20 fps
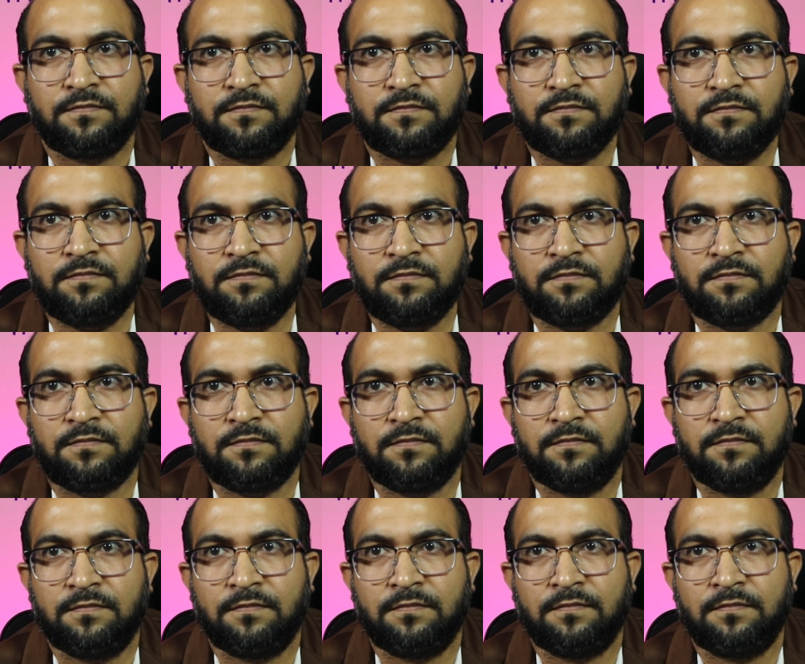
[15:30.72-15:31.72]

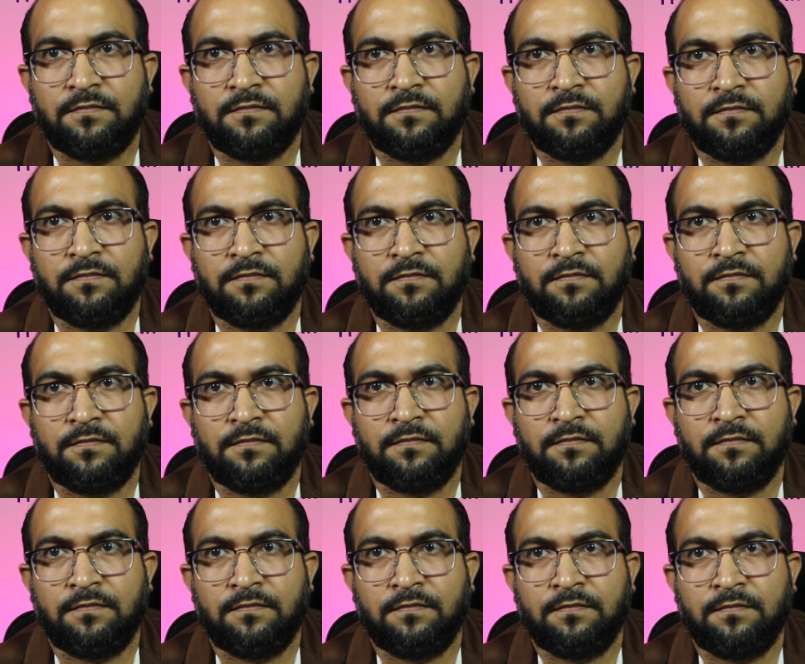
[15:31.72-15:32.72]

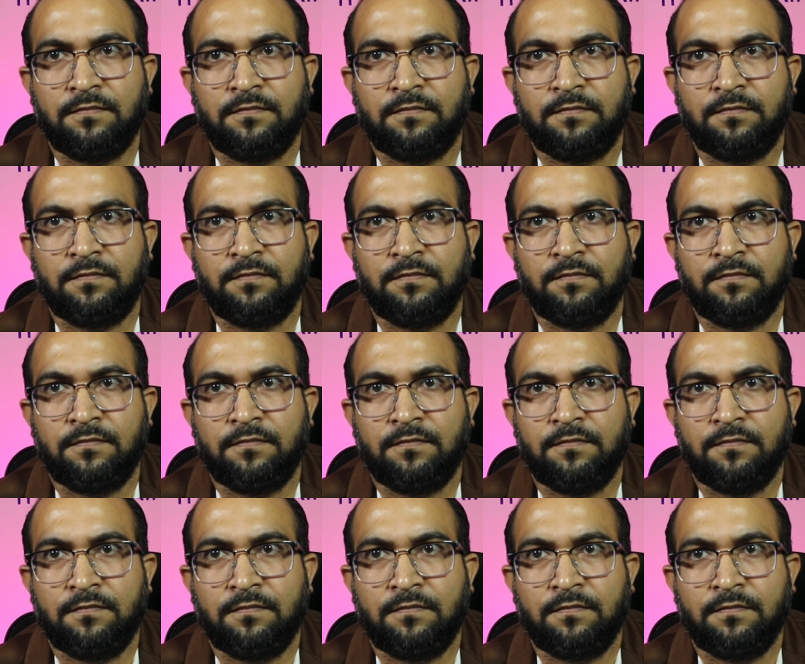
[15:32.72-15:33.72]

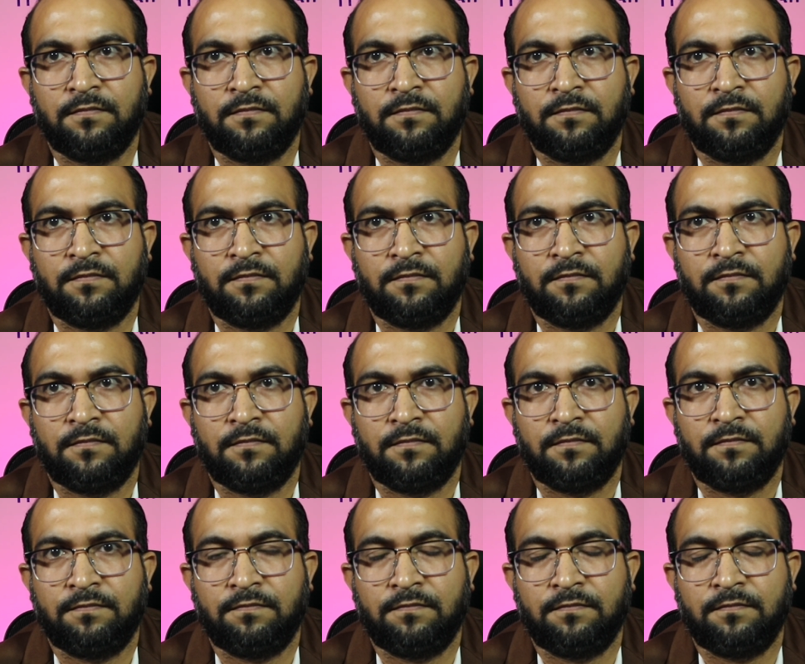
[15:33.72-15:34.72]

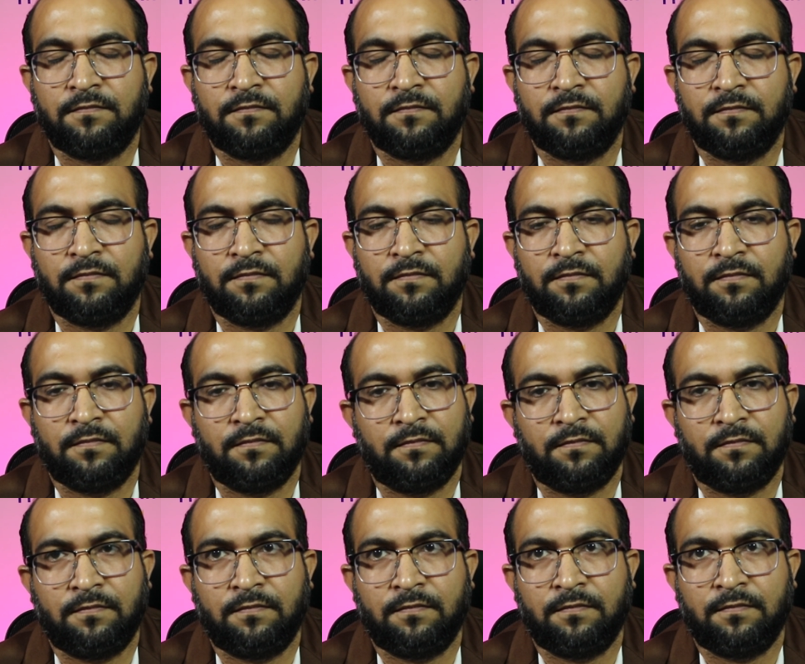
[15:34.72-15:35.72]

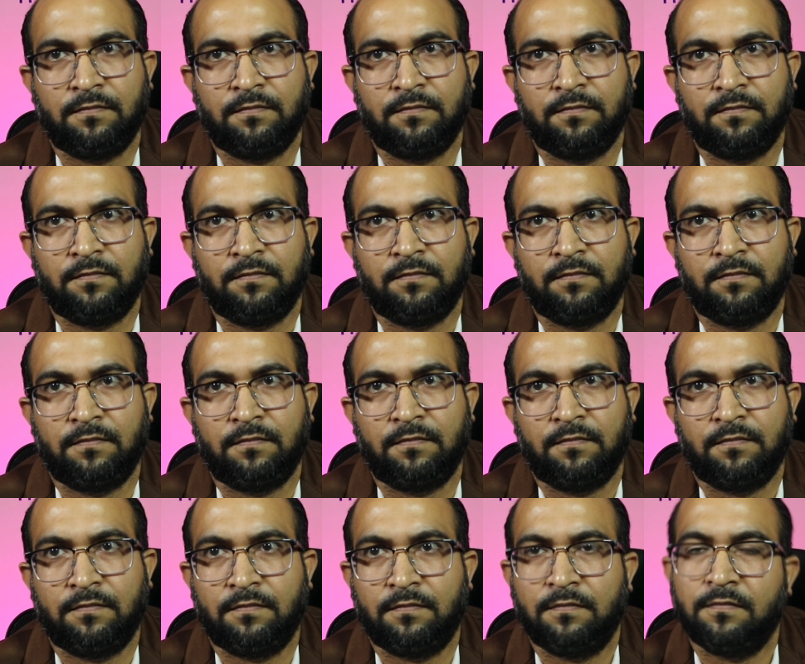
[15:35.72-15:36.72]

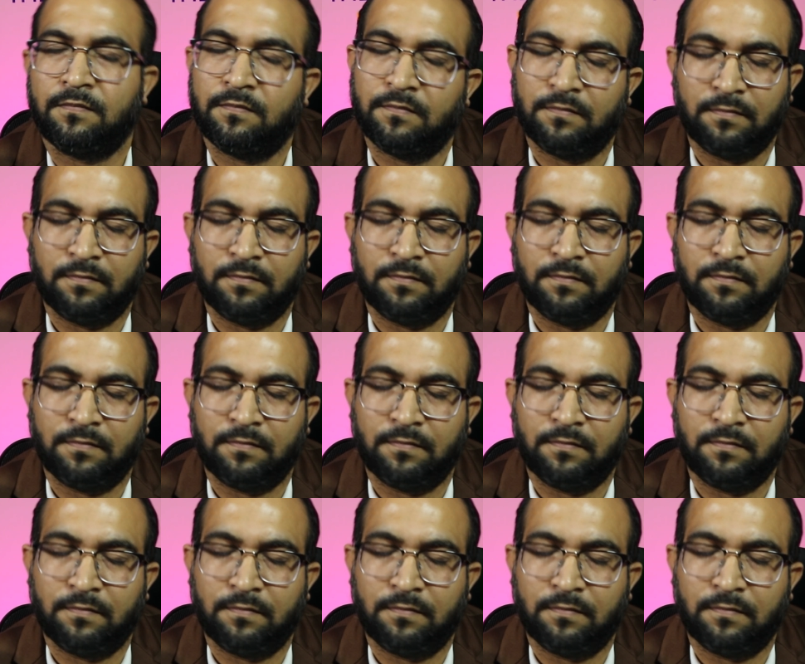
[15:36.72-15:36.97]
The person shown says nothing.